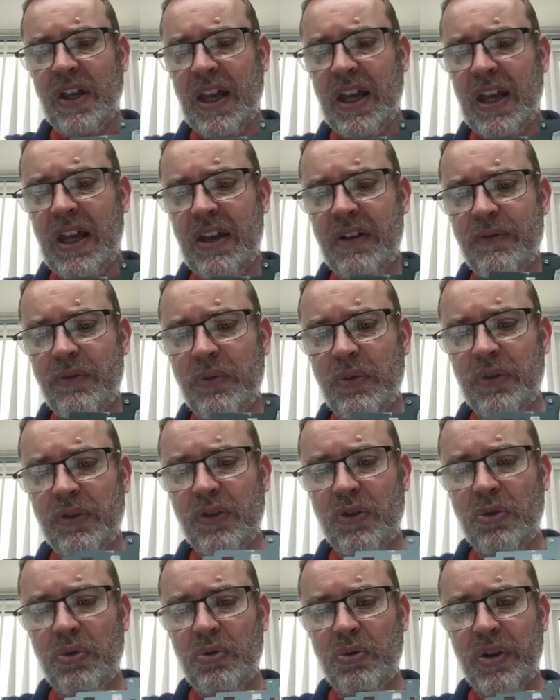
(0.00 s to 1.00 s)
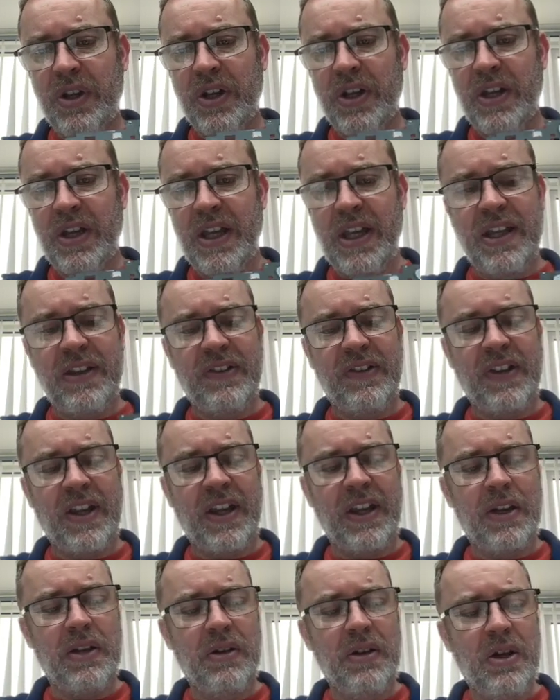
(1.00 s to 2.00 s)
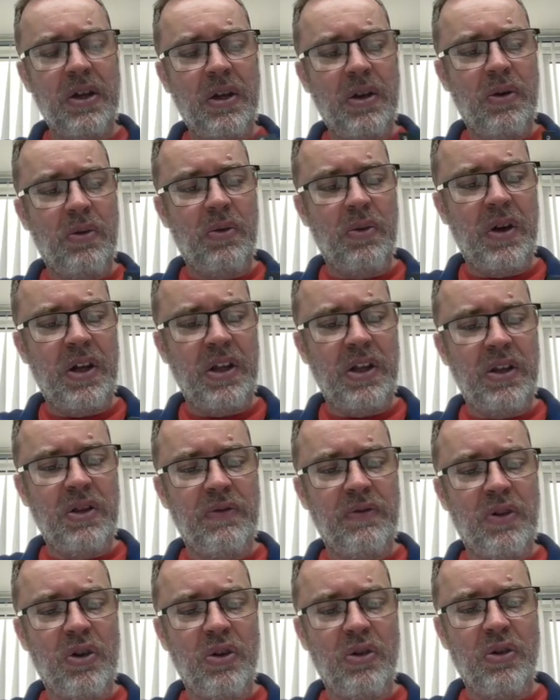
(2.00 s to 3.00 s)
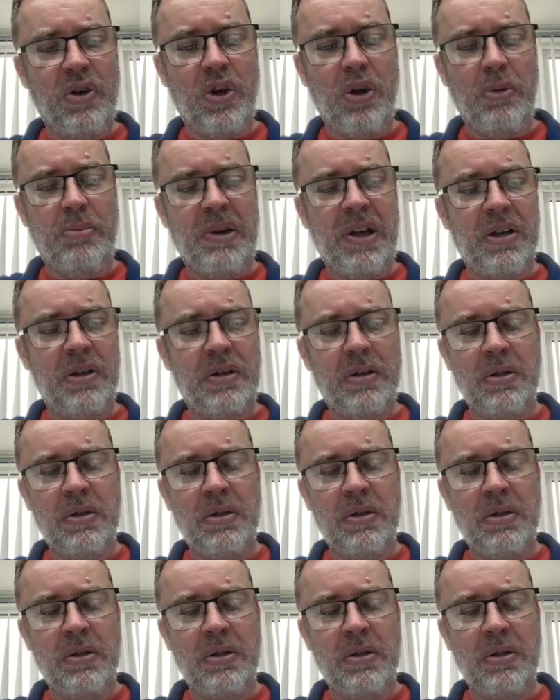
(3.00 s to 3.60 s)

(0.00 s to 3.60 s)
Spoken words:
have what's called a heatsink, where you've got copper